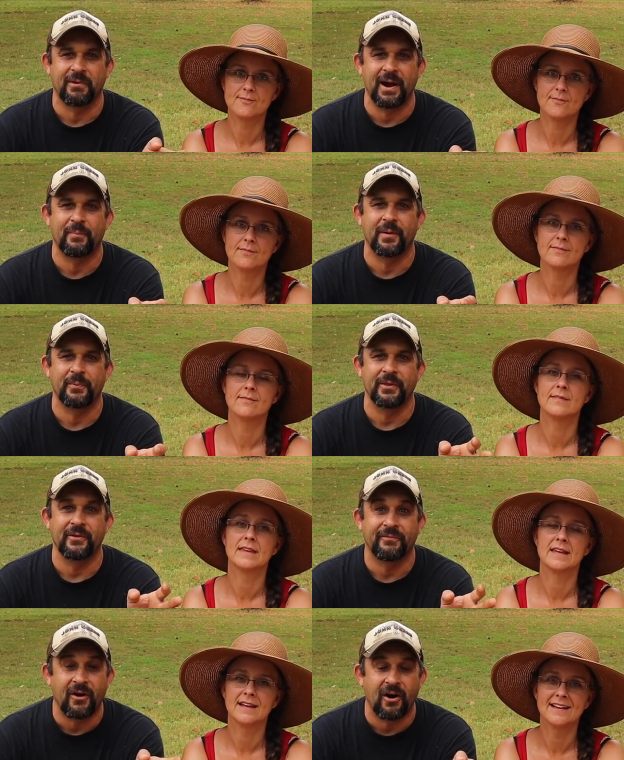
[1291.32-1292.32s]
Speaker 1: wrap up in
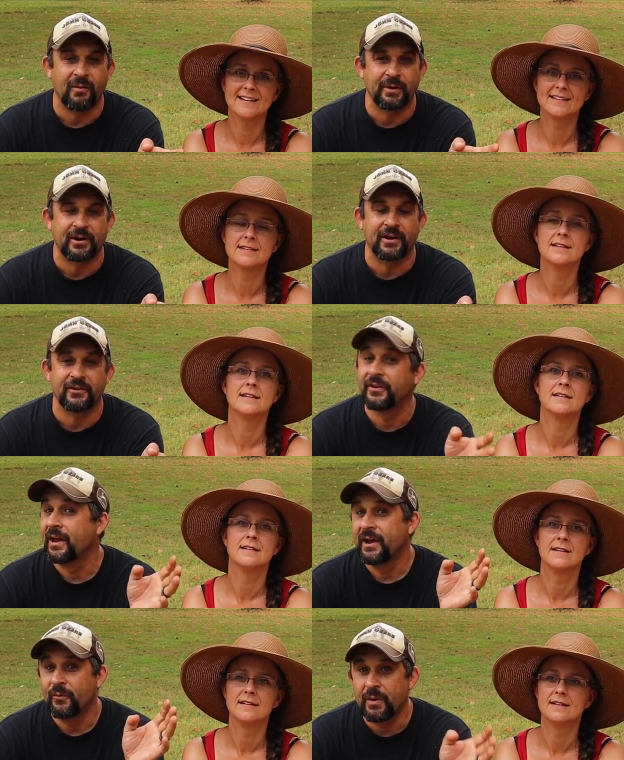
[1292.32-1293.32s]
the fall, because
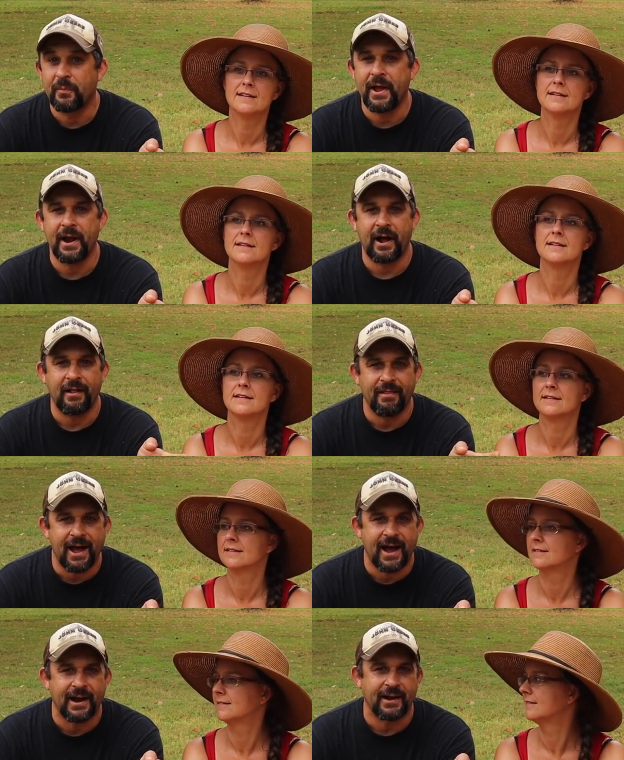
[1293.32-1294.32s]
we plant a
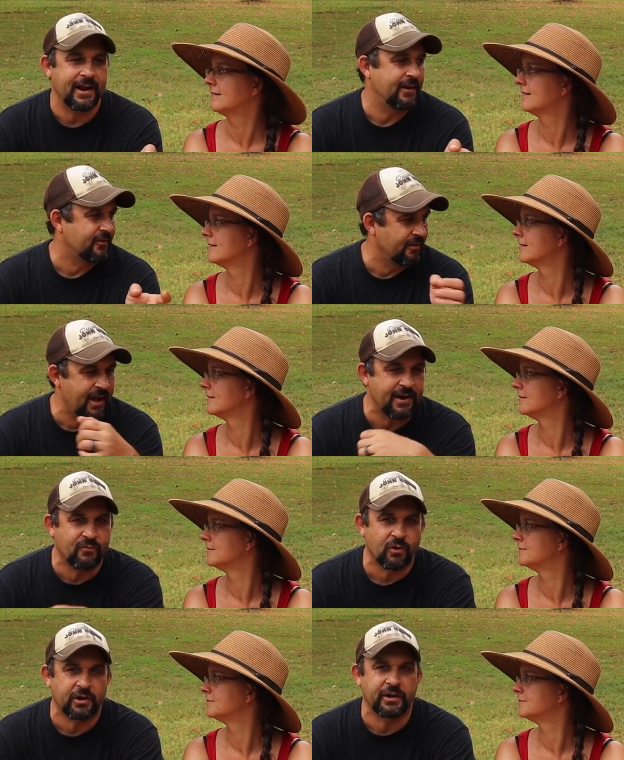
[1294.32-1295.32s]
lot, and it's a lot
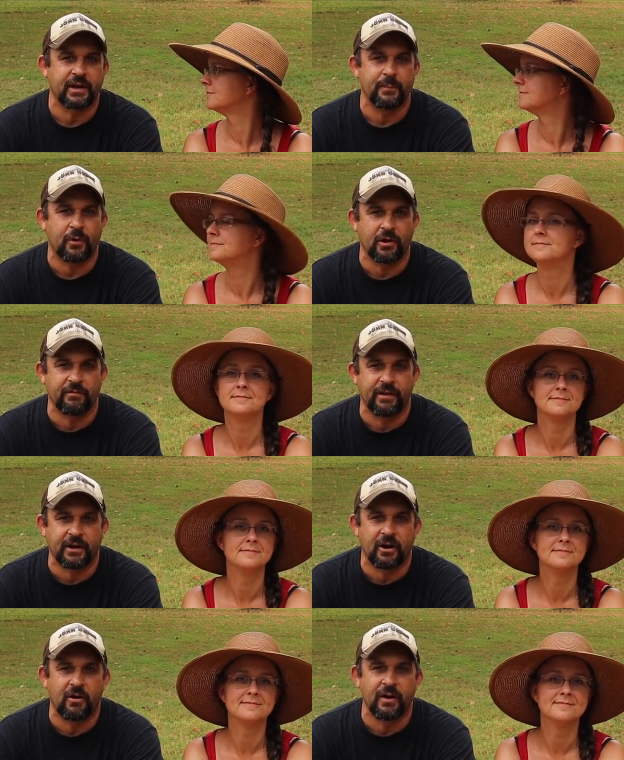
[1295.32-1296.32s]
of work to keep all of
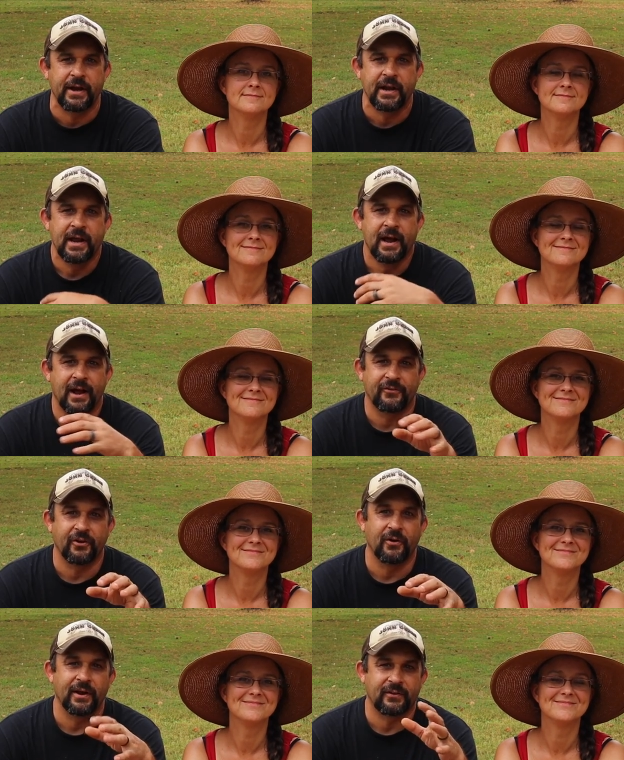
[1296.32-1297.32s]
that going, uh,
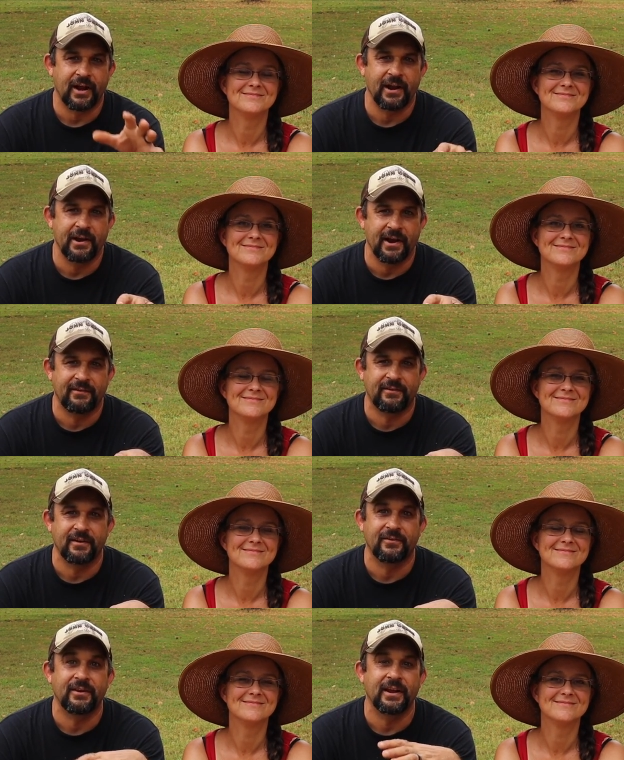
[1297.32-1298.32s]
so it's kind of nice
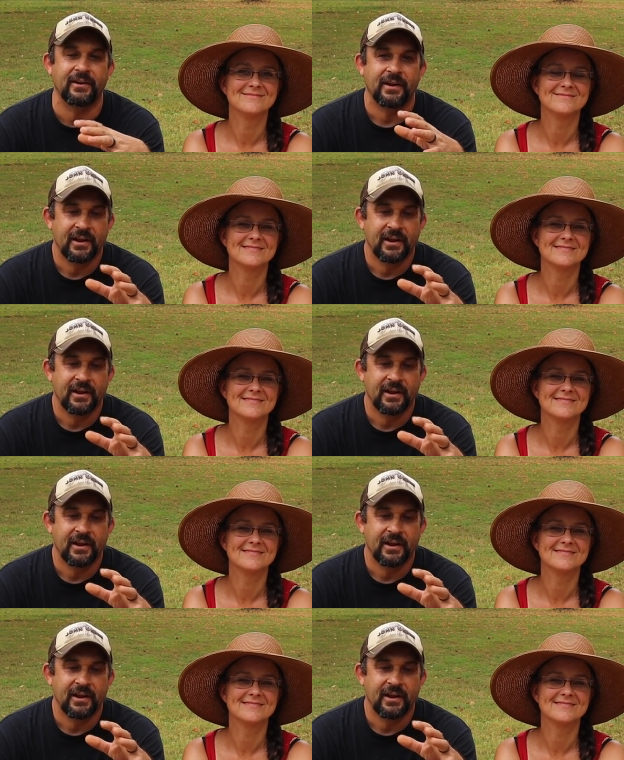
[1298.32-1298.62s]
to see it